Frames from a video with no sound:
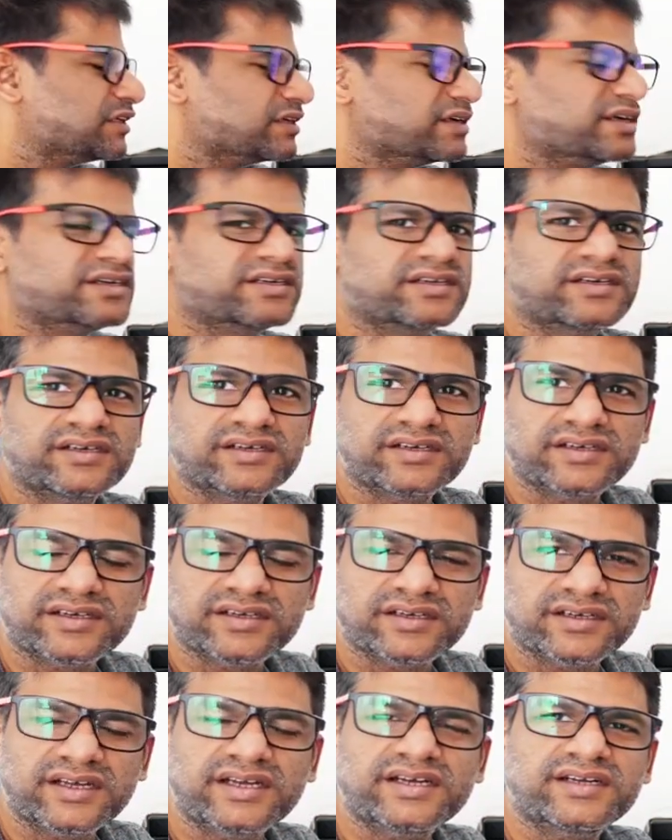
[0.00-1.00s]
get
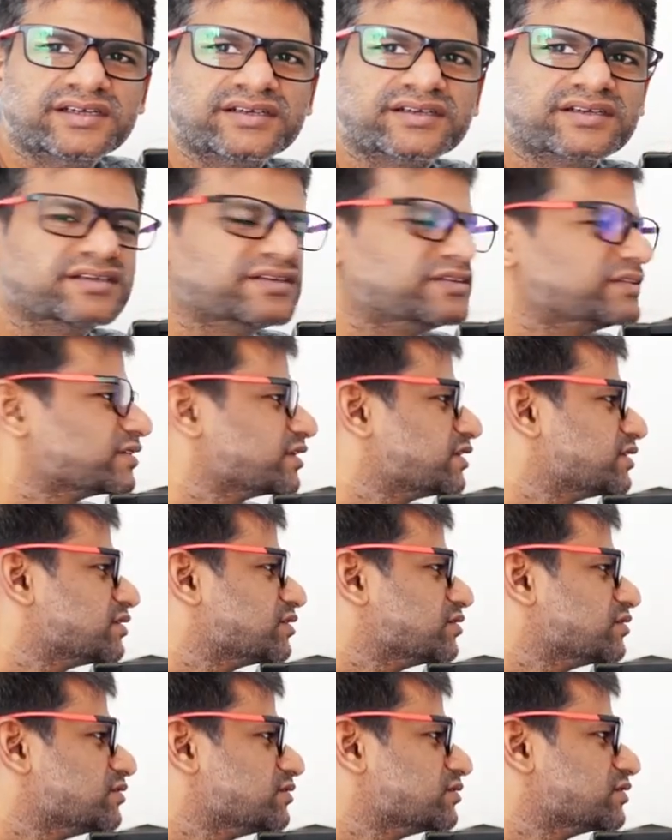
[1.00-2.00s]
header. Okay,
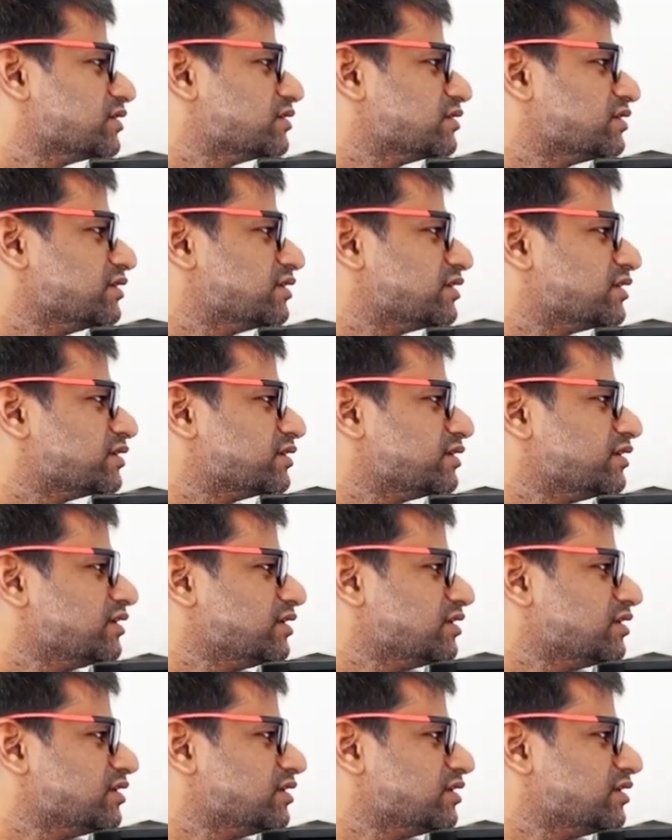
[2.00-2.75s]
so you can see there.